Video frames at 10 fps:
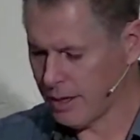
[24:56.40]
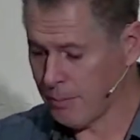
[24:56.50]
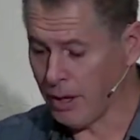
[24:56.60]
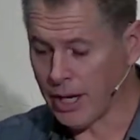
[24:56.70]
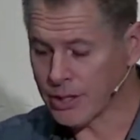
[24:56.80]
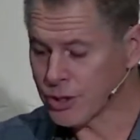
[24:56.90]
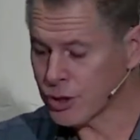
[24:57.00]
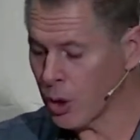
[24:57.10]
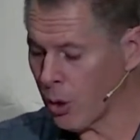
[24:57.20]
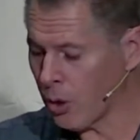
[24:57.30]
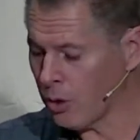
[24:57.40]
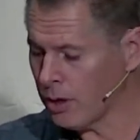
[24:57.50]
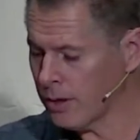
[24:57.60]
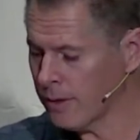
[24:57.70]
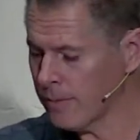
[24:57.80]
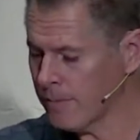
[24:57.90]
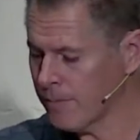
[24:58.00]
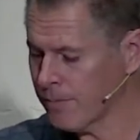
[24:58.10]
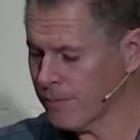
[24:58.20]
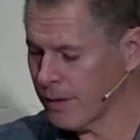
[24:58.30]
but his soul
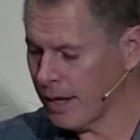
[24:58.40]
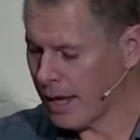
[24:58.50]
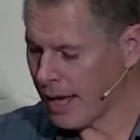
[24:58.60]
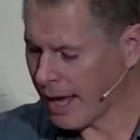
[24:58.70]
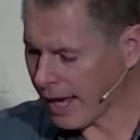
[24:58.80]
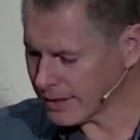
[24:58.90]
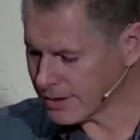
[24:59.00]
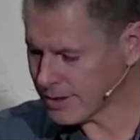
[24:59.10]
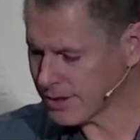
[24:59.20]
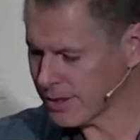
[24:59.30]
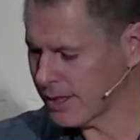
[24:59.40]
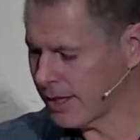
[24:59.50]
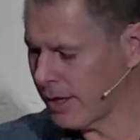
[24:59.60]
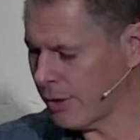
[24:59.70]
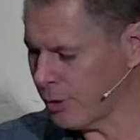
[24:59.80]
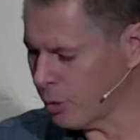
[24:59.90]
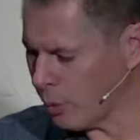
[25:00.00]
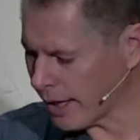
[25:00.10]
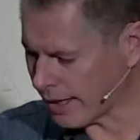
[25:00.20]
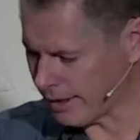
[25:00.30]
hates the
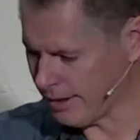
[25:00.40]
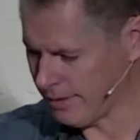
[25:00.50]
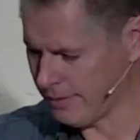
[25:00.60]
wicked